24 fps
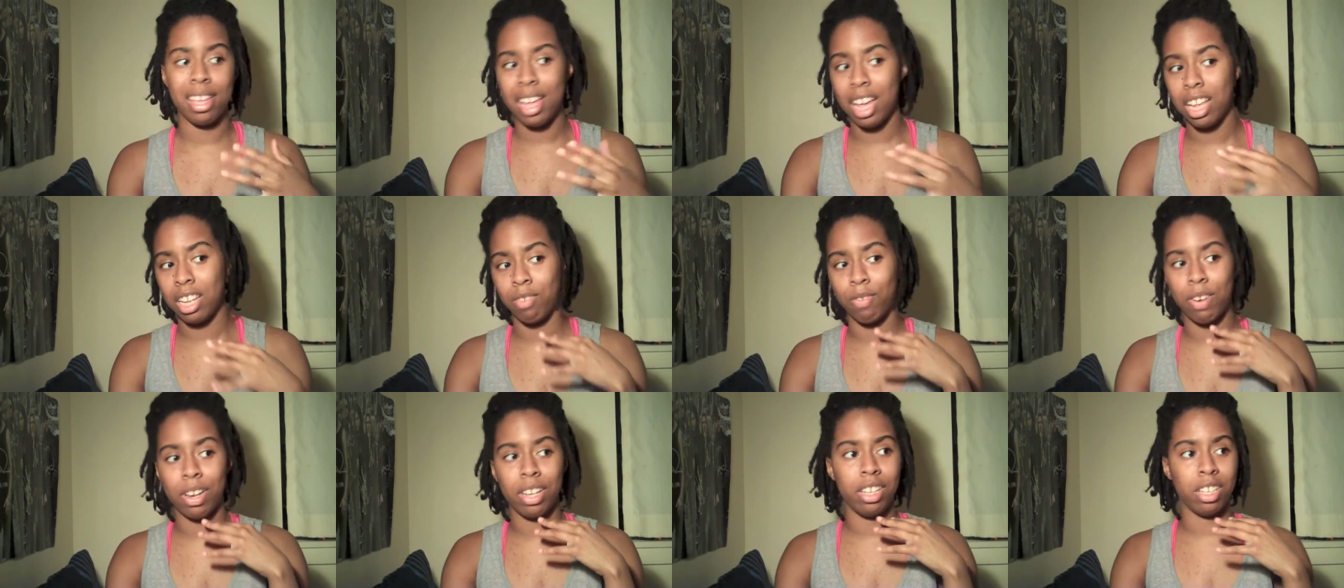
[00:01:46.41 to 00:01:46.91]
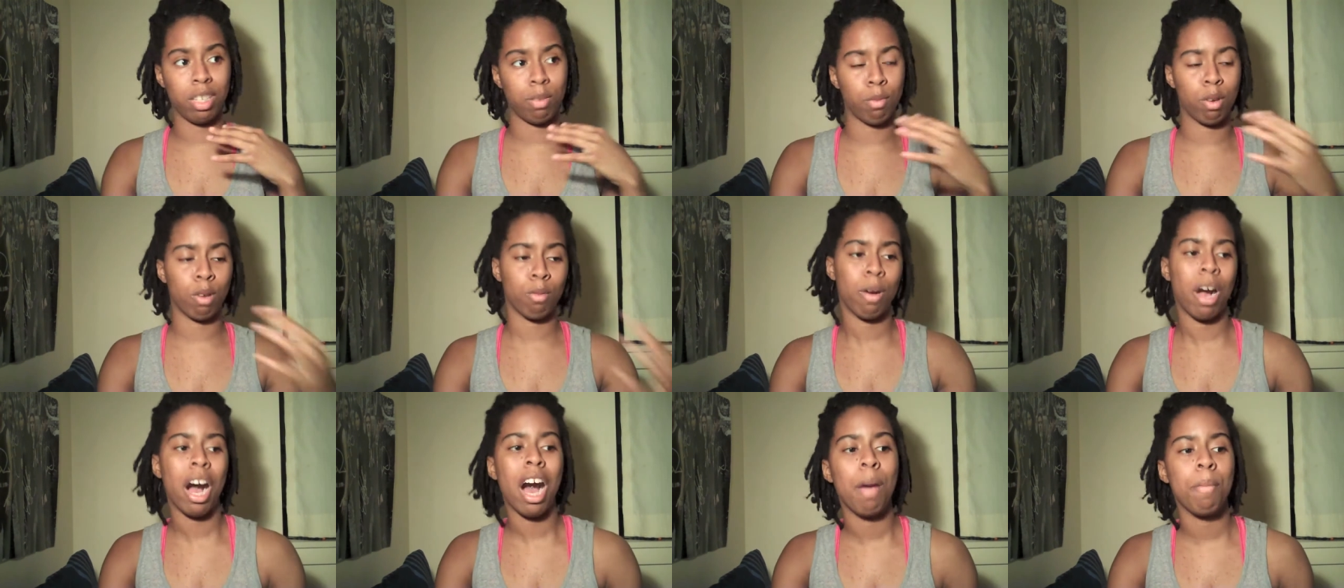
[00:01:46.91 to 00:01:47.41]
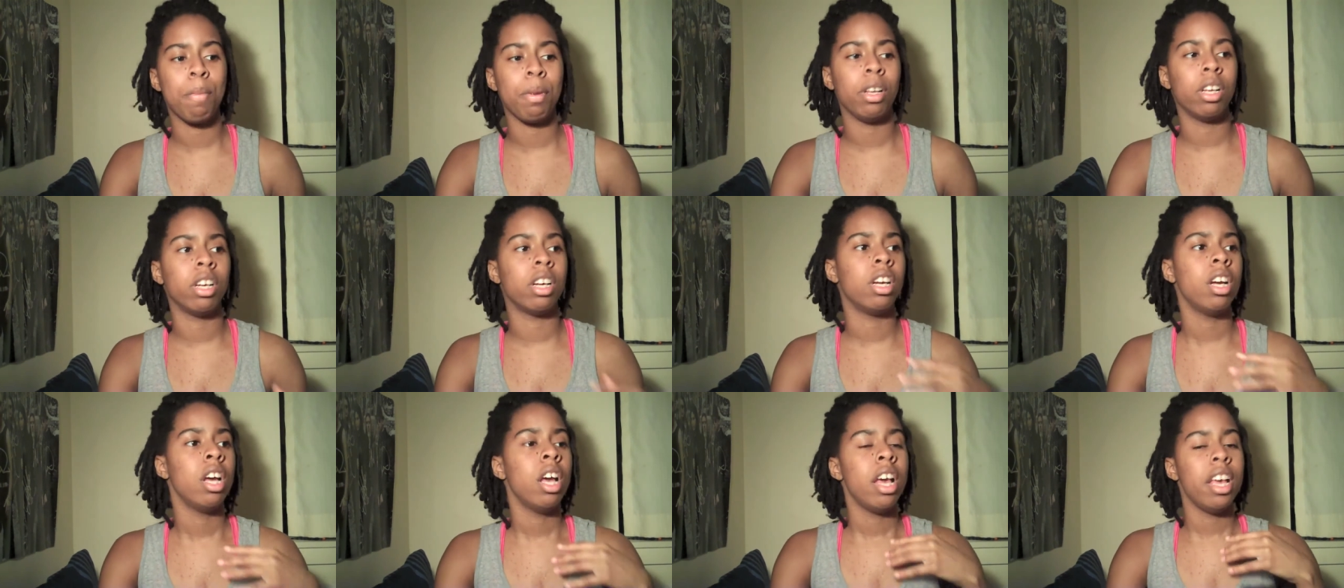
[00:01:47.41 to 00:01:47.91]
Yes, Renly is more
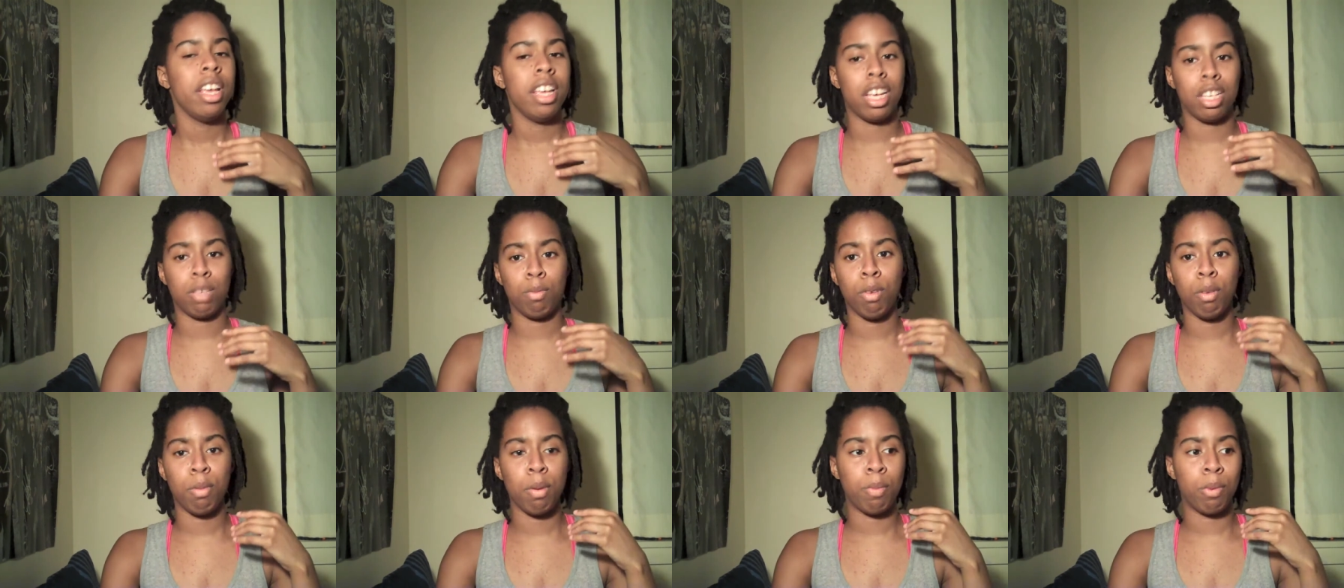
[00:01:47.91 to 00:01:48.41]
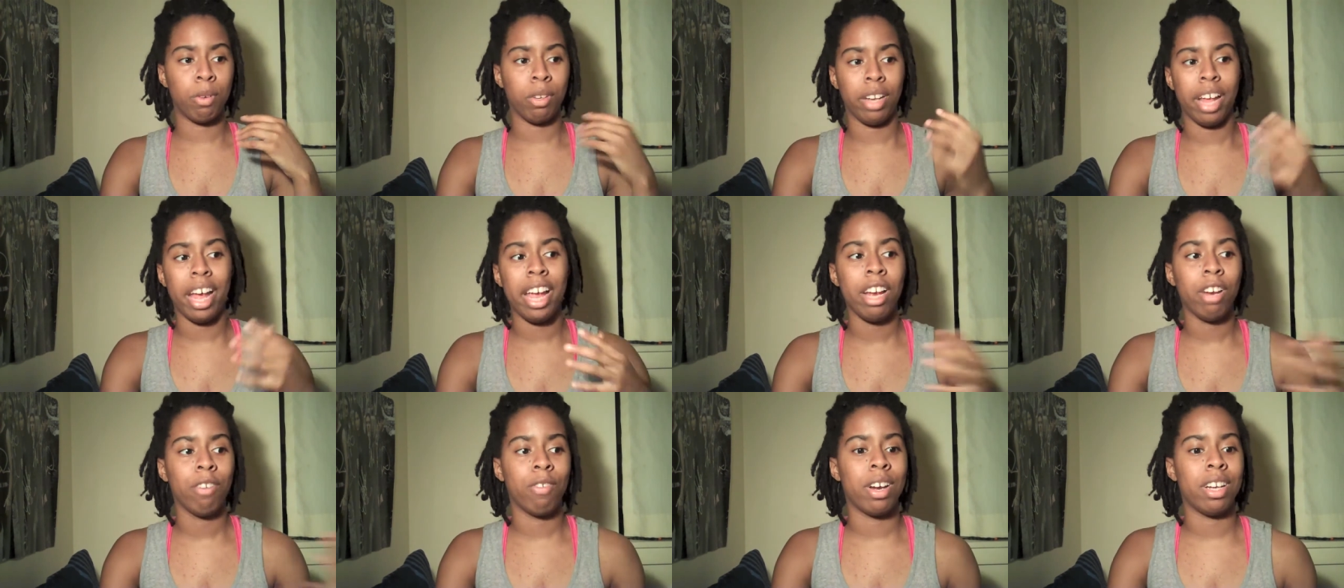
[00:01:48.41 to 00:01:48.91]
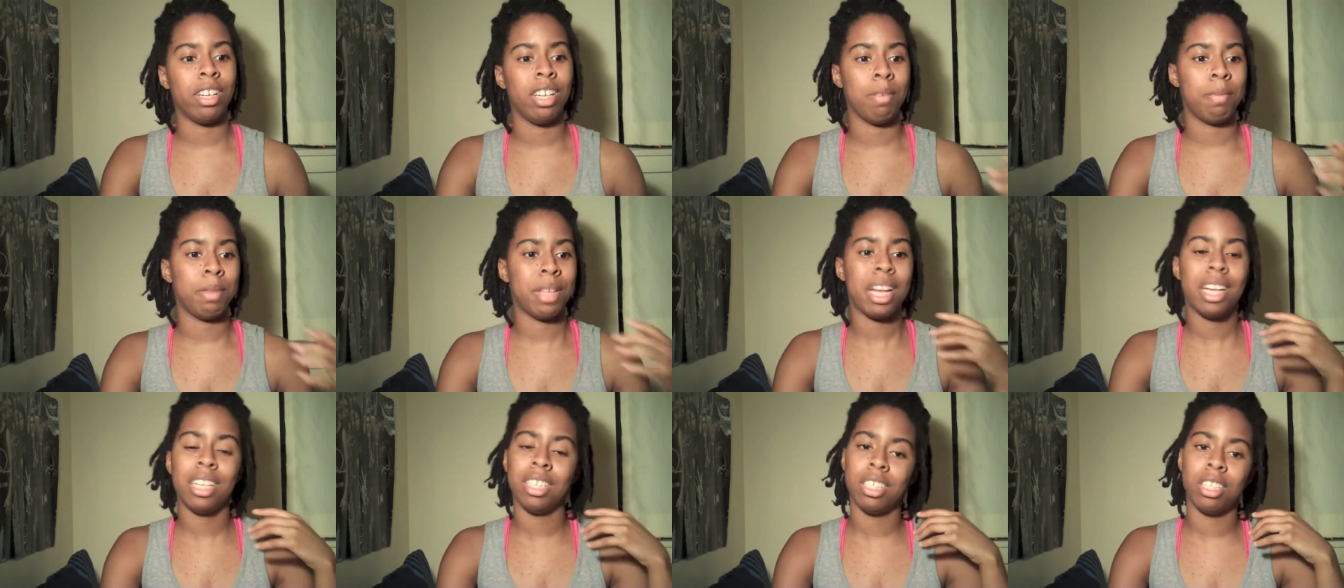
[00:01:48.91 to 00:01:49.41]
popular. Yes, more people like Renly,
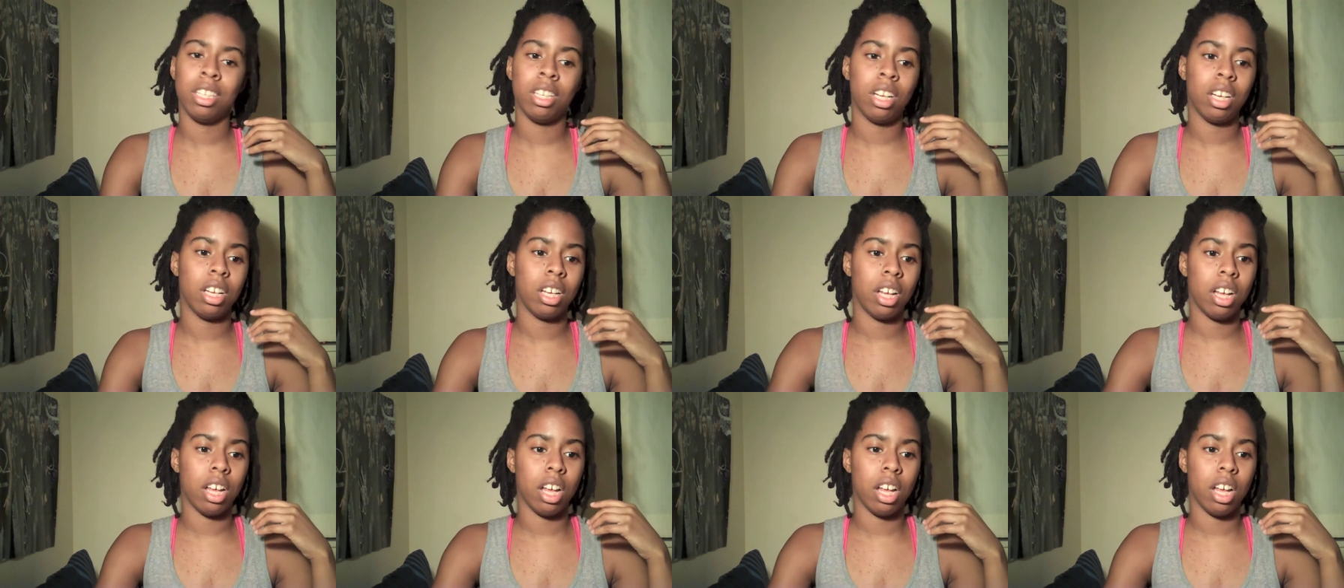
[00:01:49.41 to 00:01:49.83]
but that isn't